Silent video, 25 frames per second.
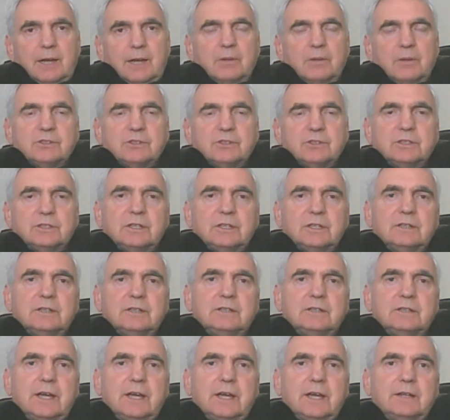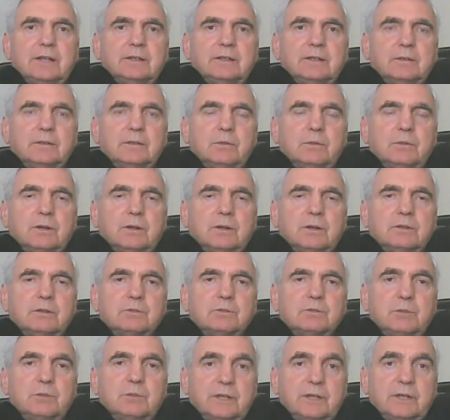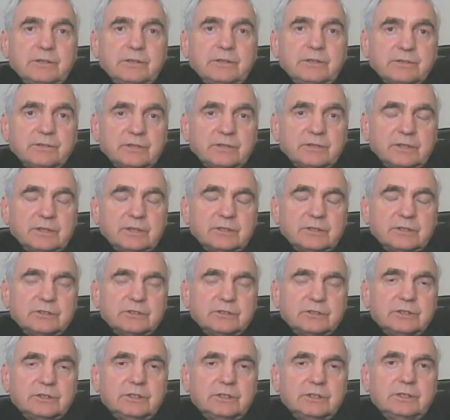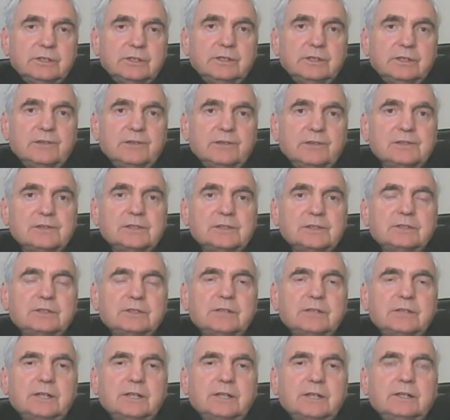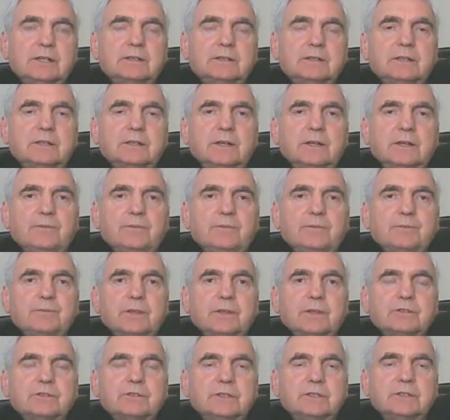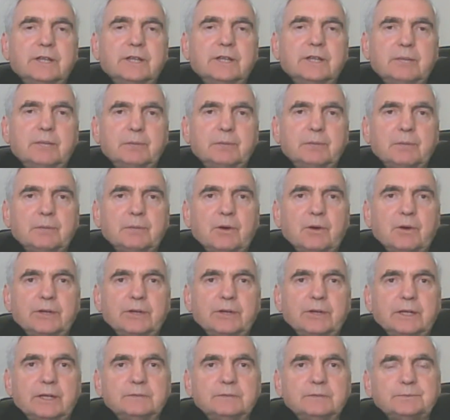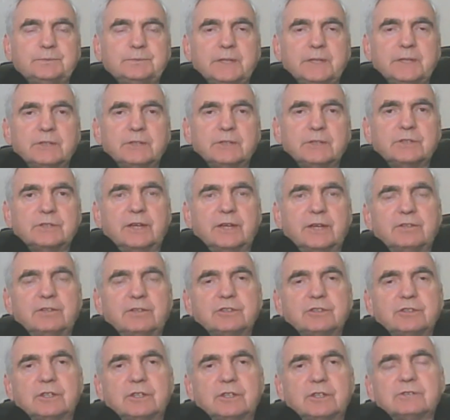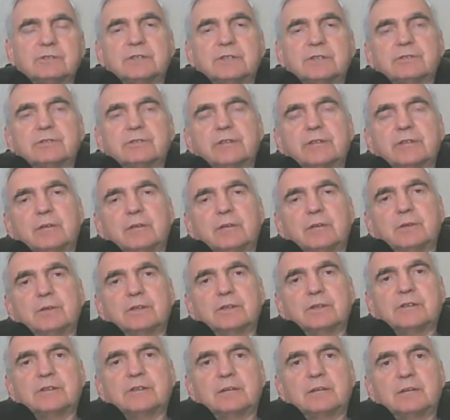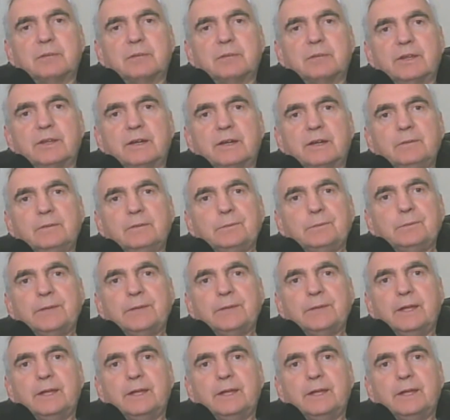And what she did then was worse. She started, she'd get up in the morning, she'd have her children stay with her grandmother,